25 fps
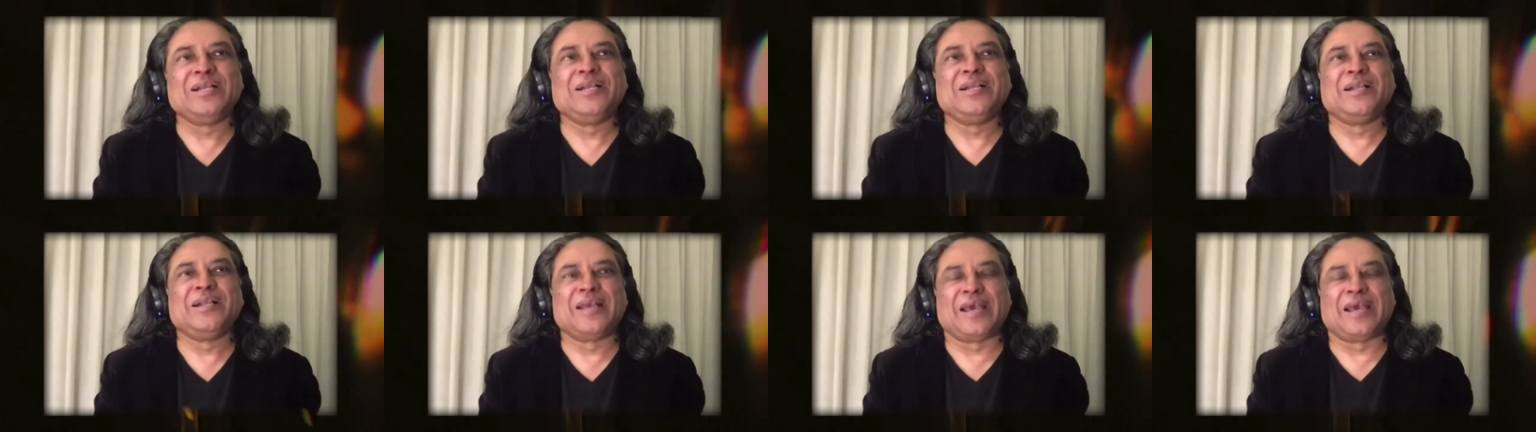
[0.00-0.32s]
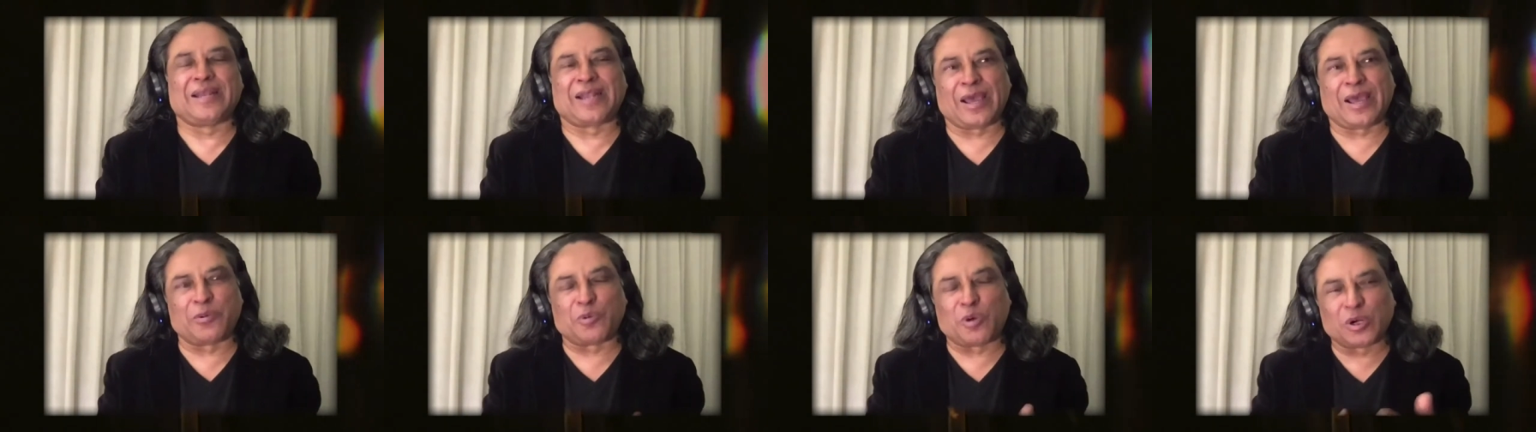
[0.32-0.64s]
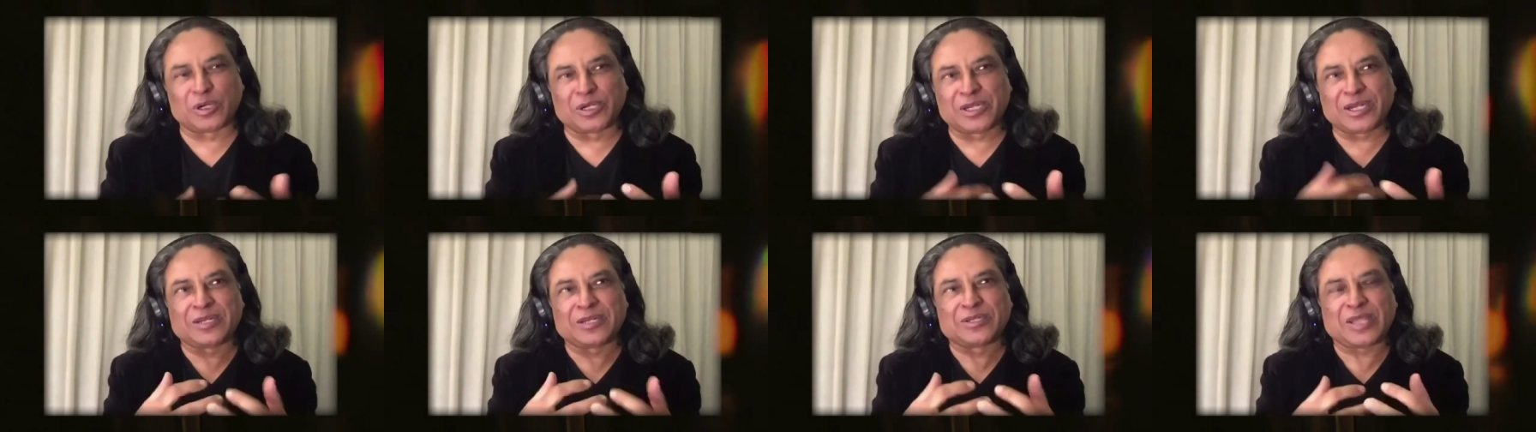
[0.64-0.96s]
And I
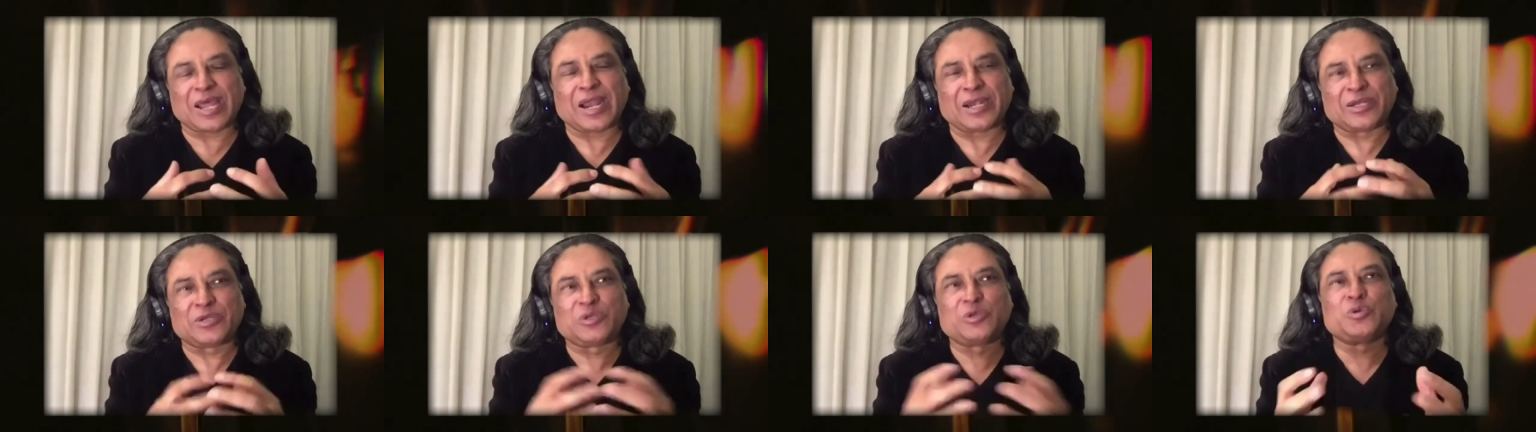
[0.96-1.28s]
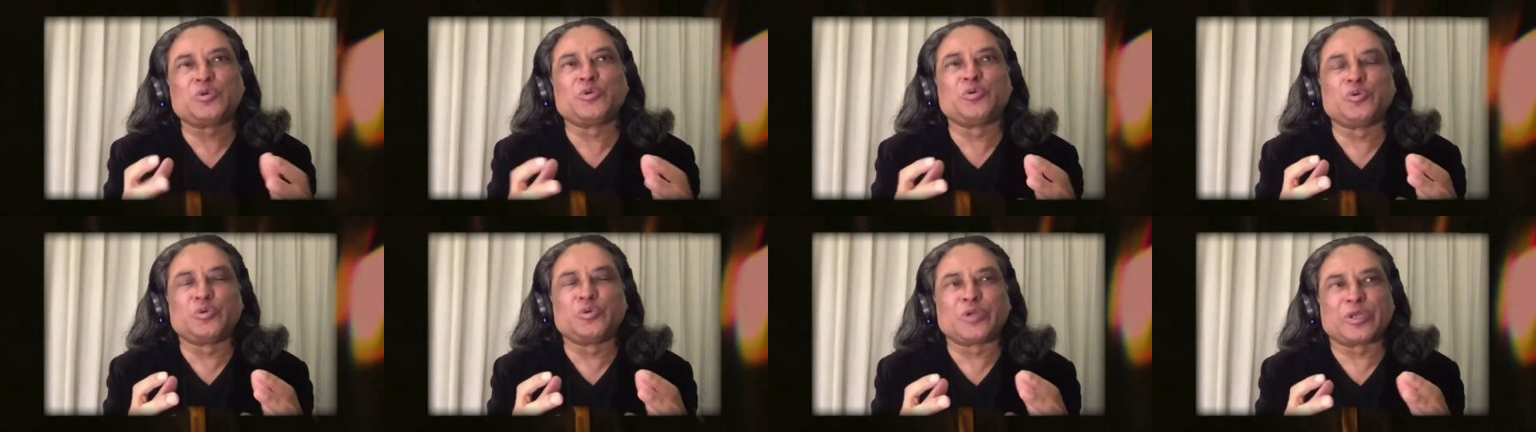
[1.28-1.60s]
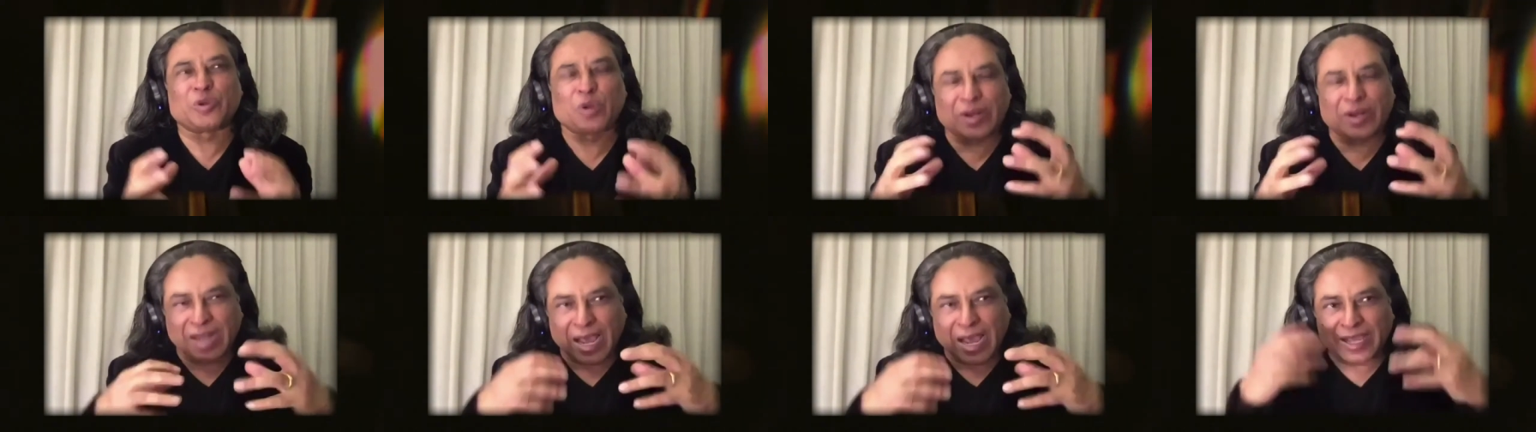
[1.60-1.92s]
wanted that to, you know,
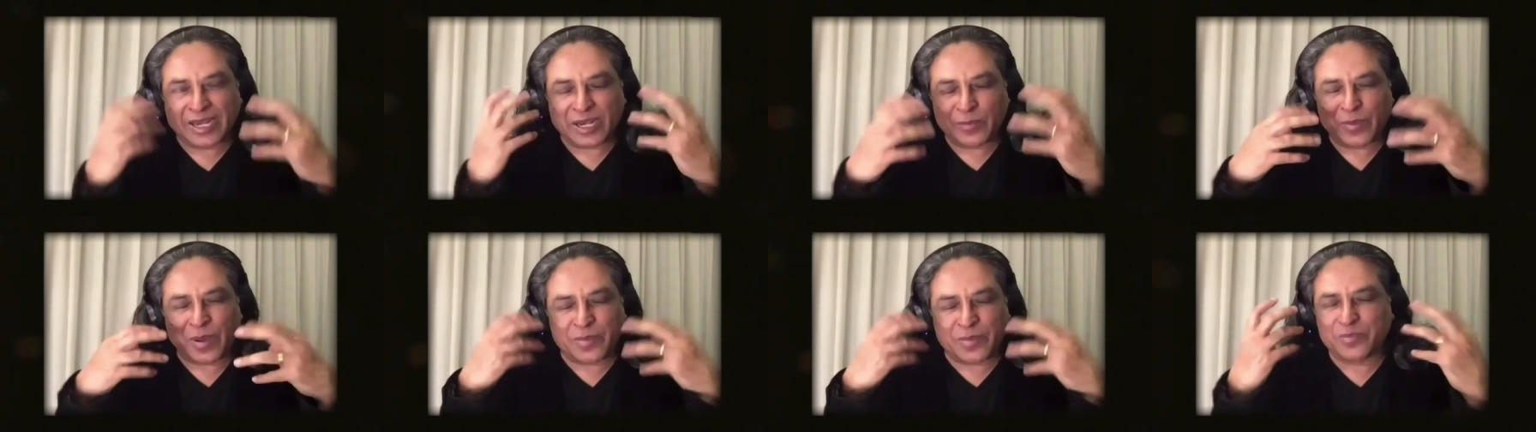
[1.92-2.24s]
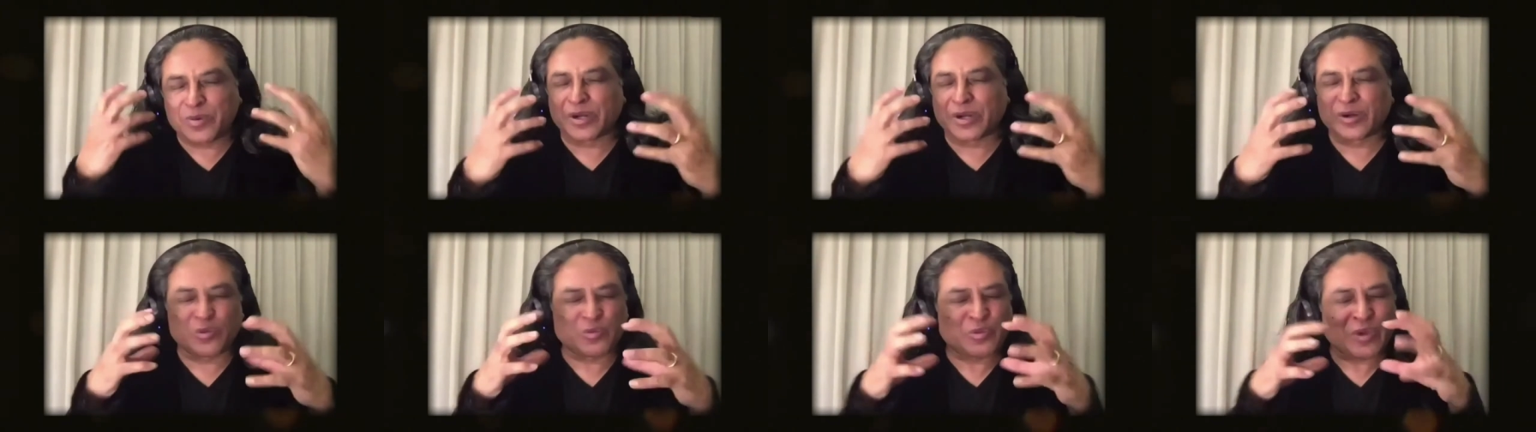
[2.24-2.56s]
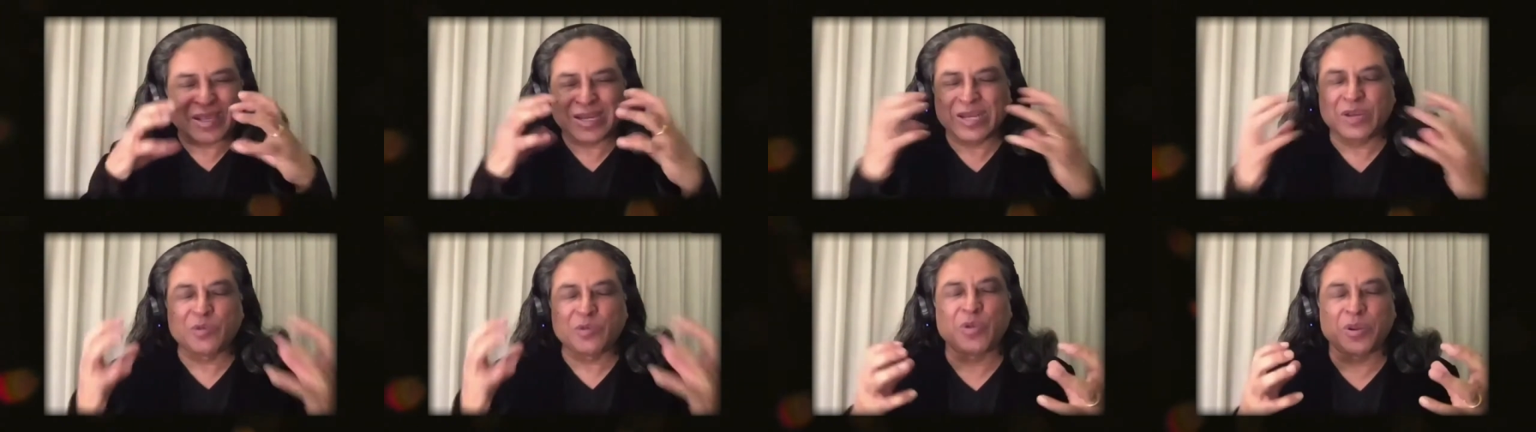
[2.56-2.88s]
and I remember
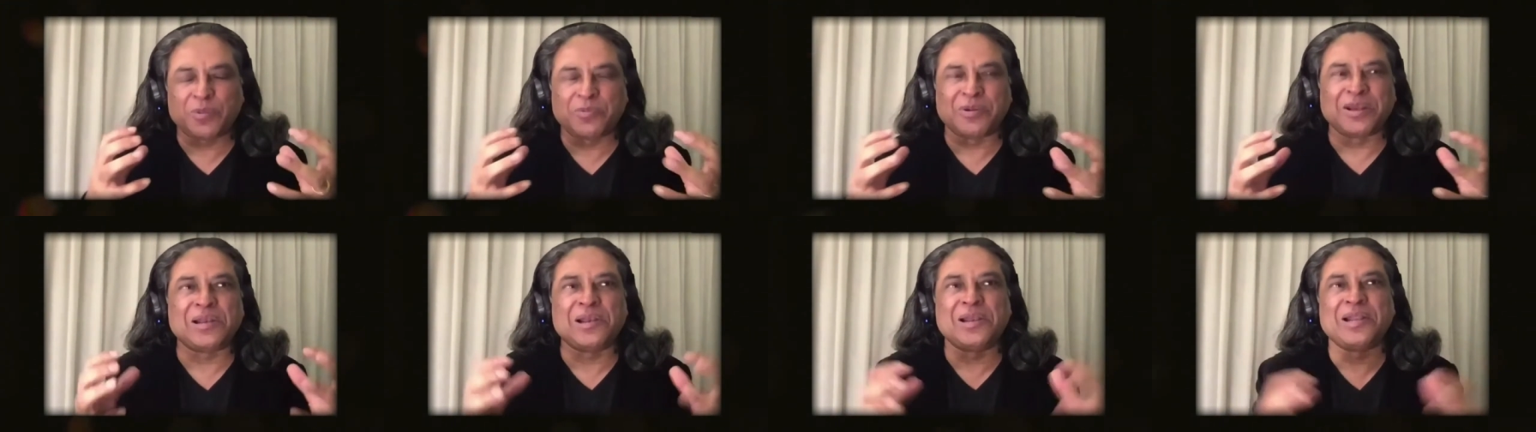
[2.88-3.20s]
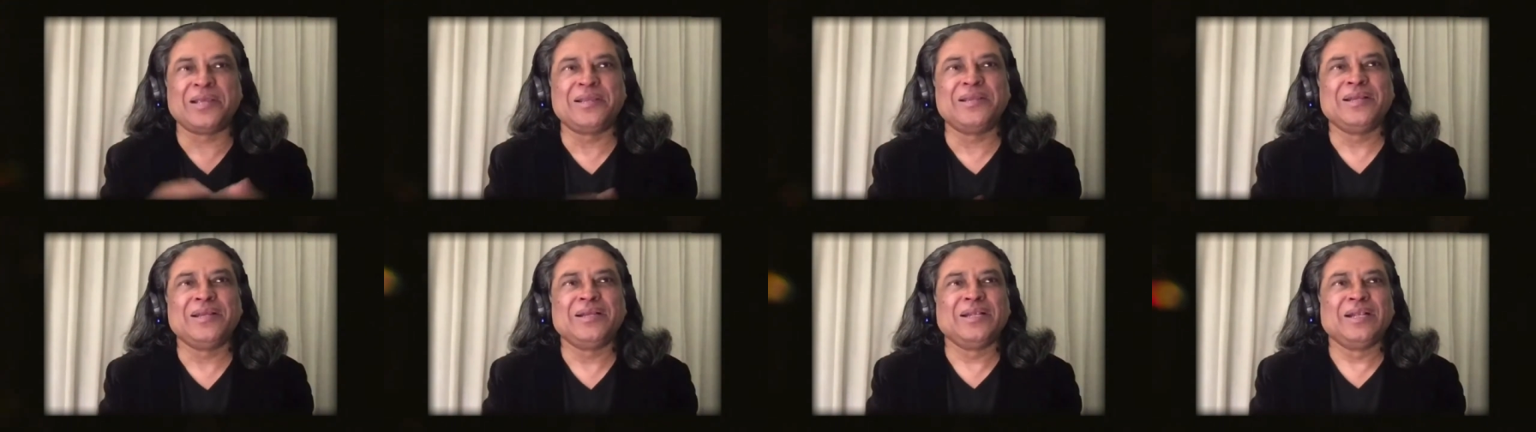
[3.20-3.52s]
very vividly